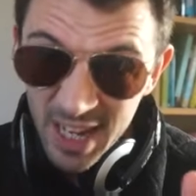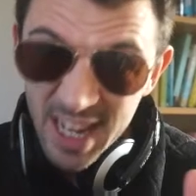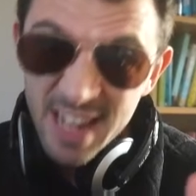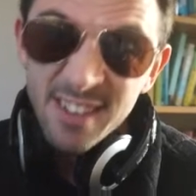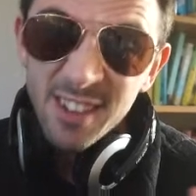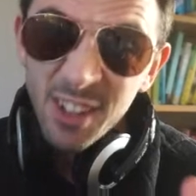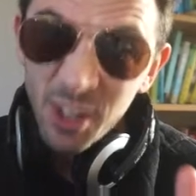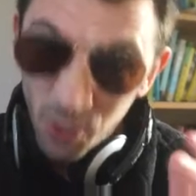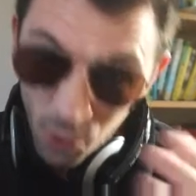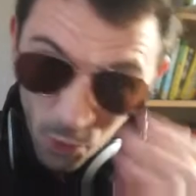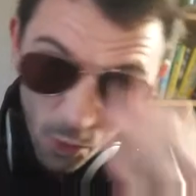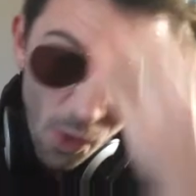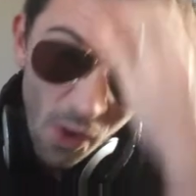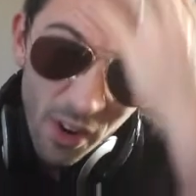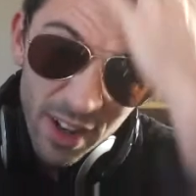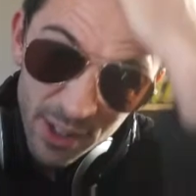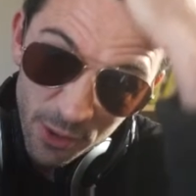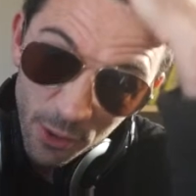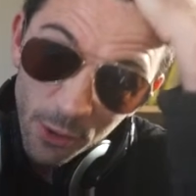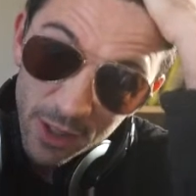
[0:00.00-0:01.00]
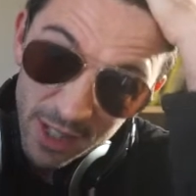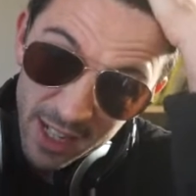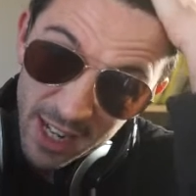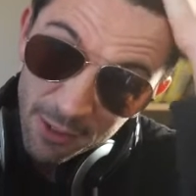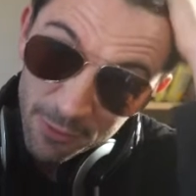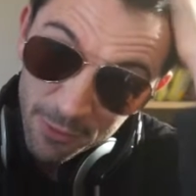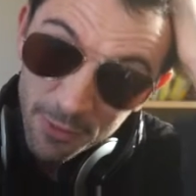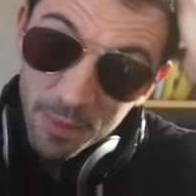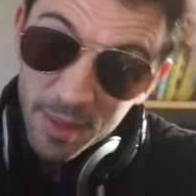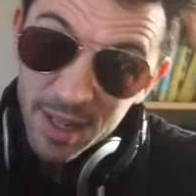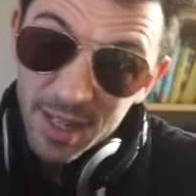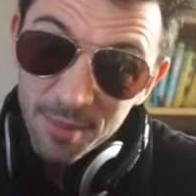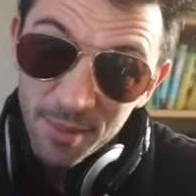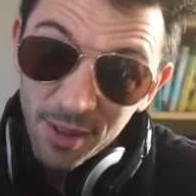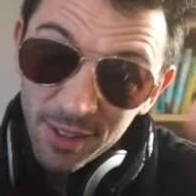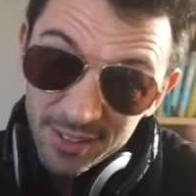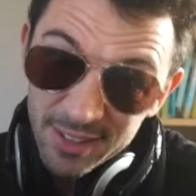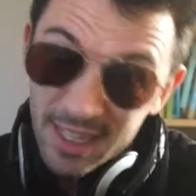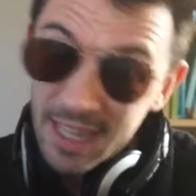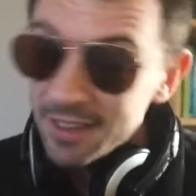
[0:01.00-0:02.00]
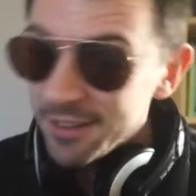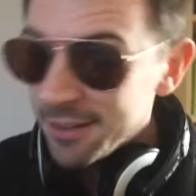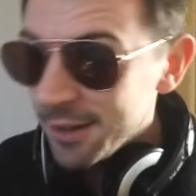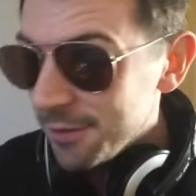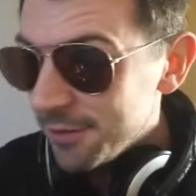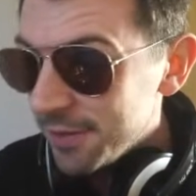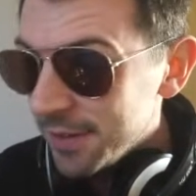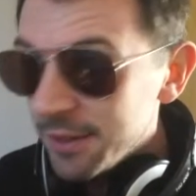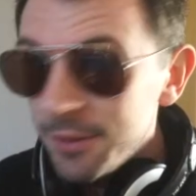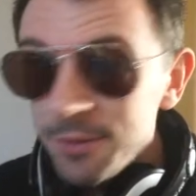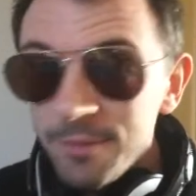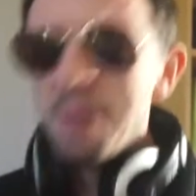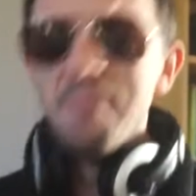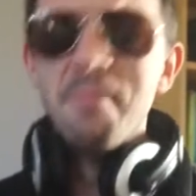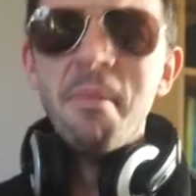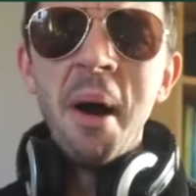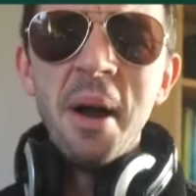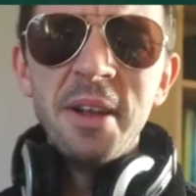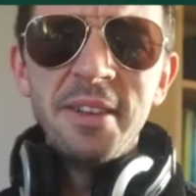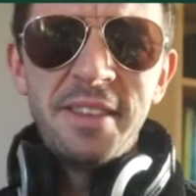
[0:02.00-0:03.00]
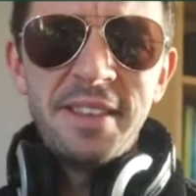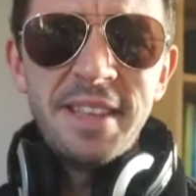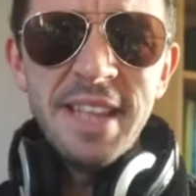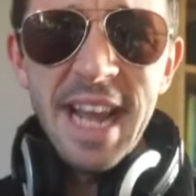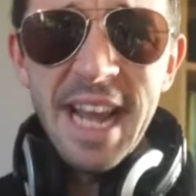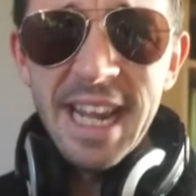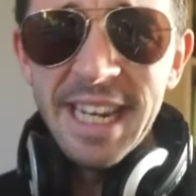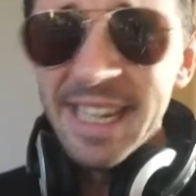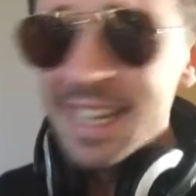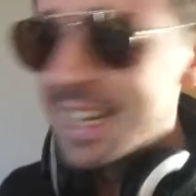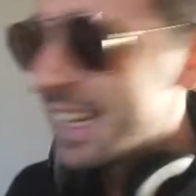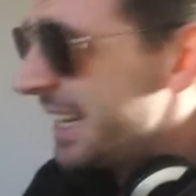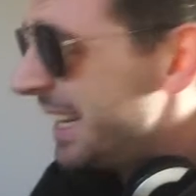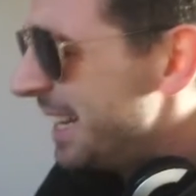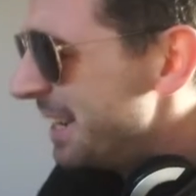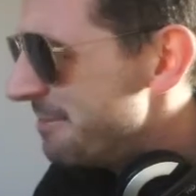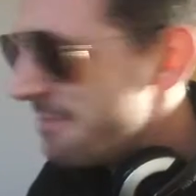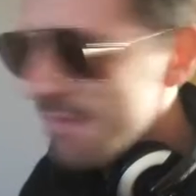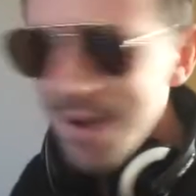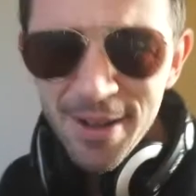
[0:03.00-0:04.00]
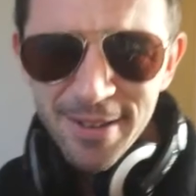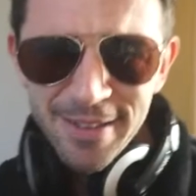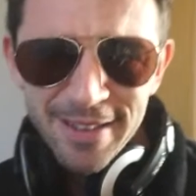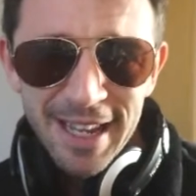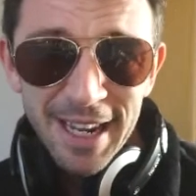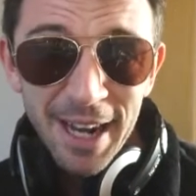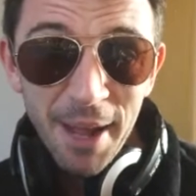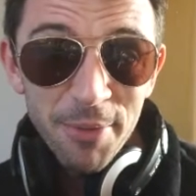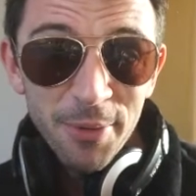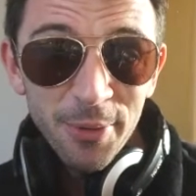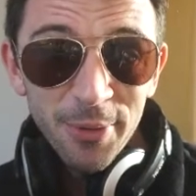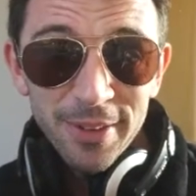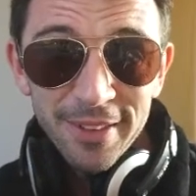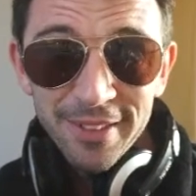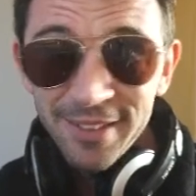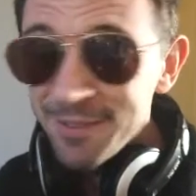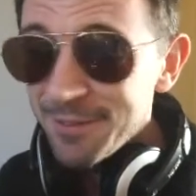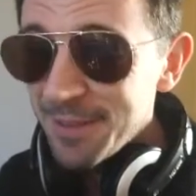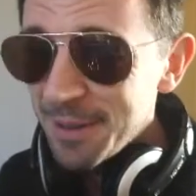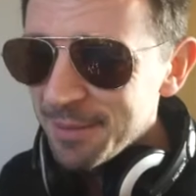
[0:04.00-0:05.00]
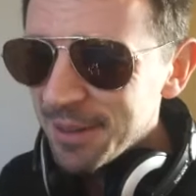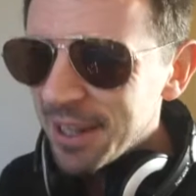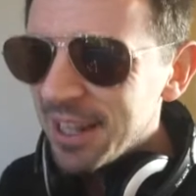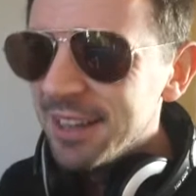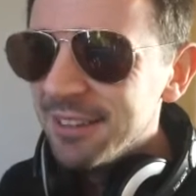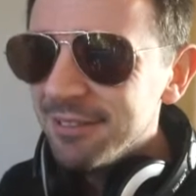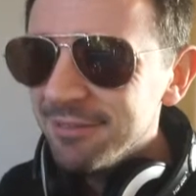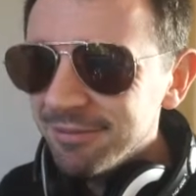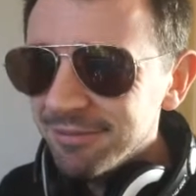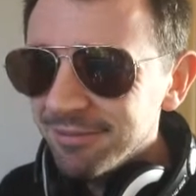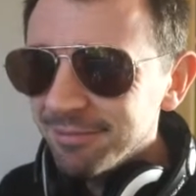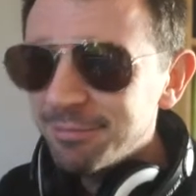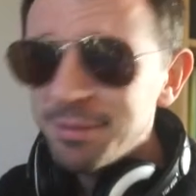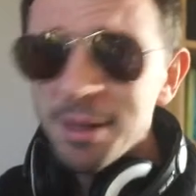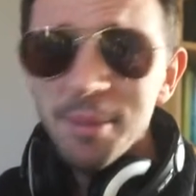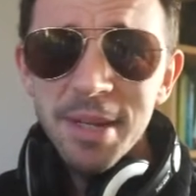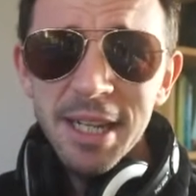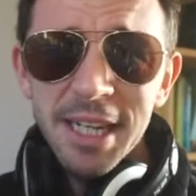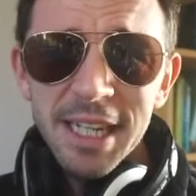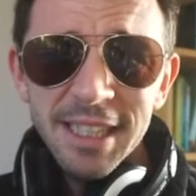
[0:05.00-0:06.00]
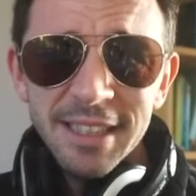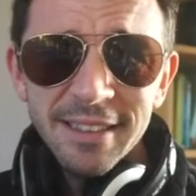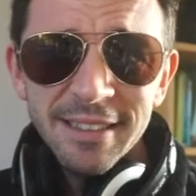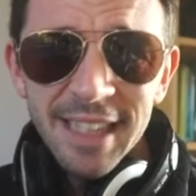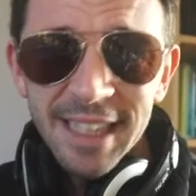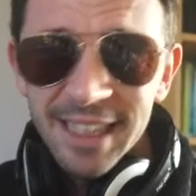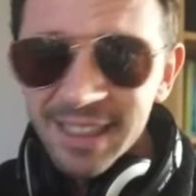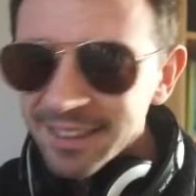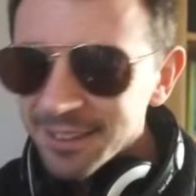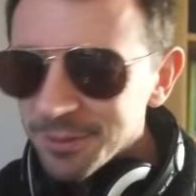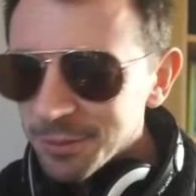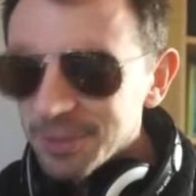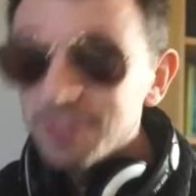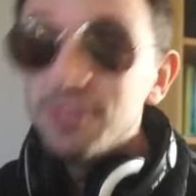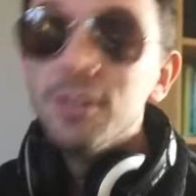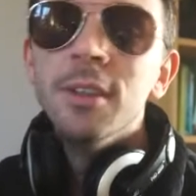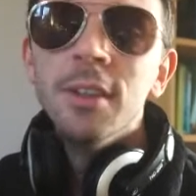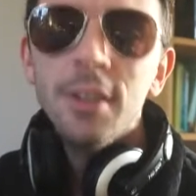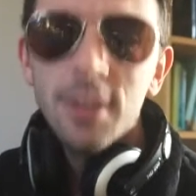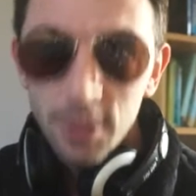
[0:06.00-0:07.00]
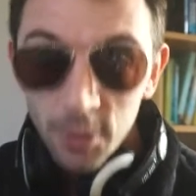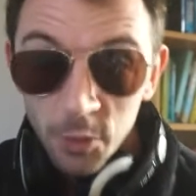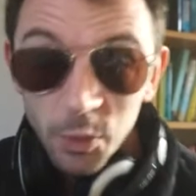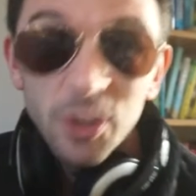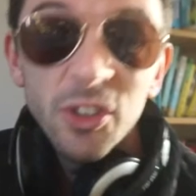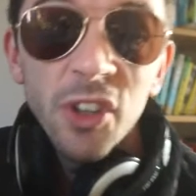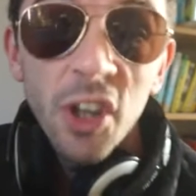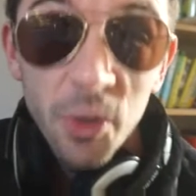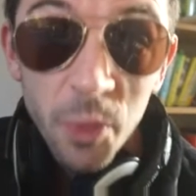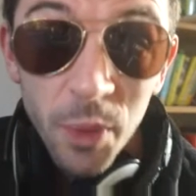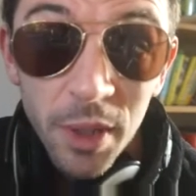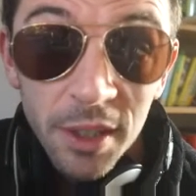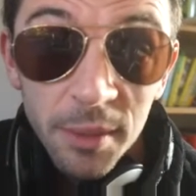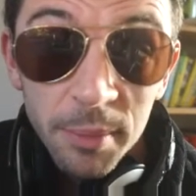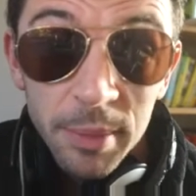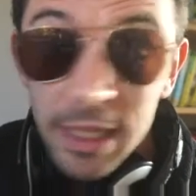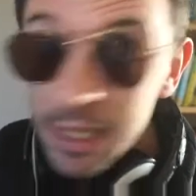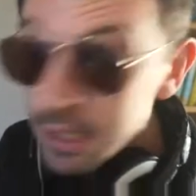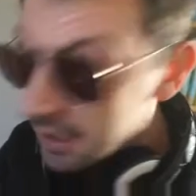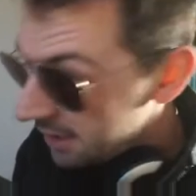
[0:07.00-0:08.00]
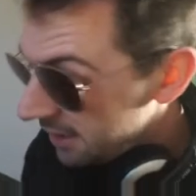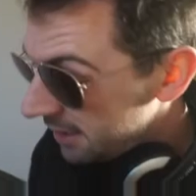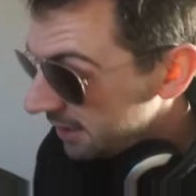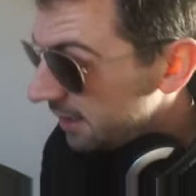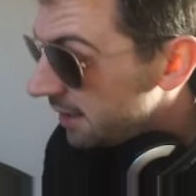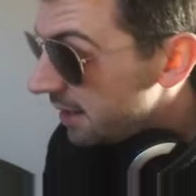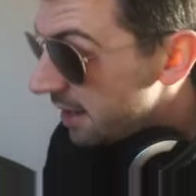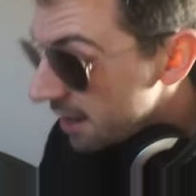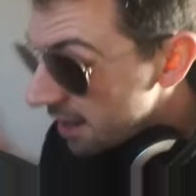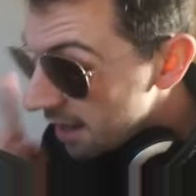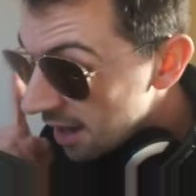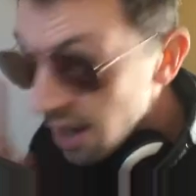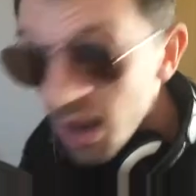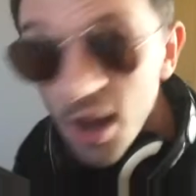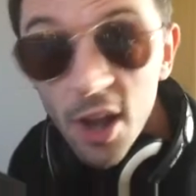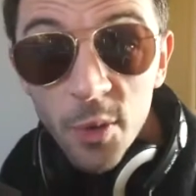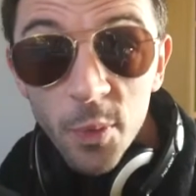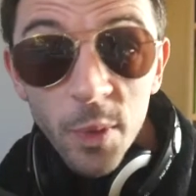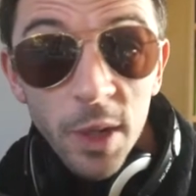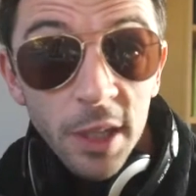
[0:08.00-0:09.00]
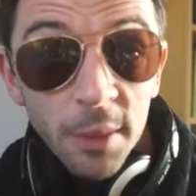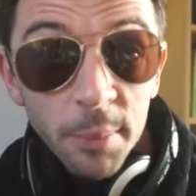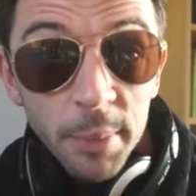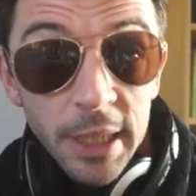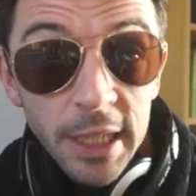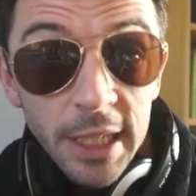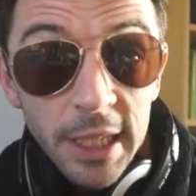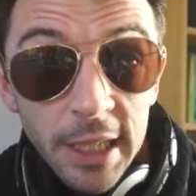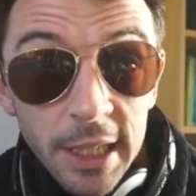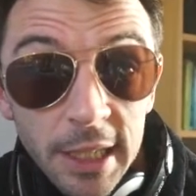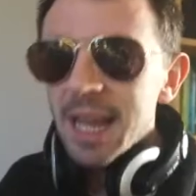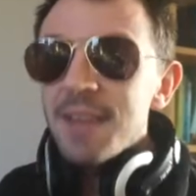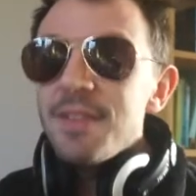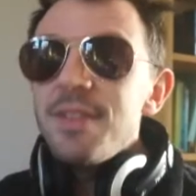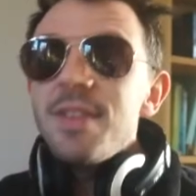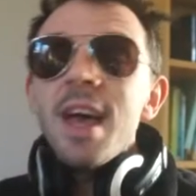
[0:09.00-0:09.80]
isn't quite good enough for me at my standard, I feel. my standard. I'm talking as if I'm like Premier League standard, which I will be. And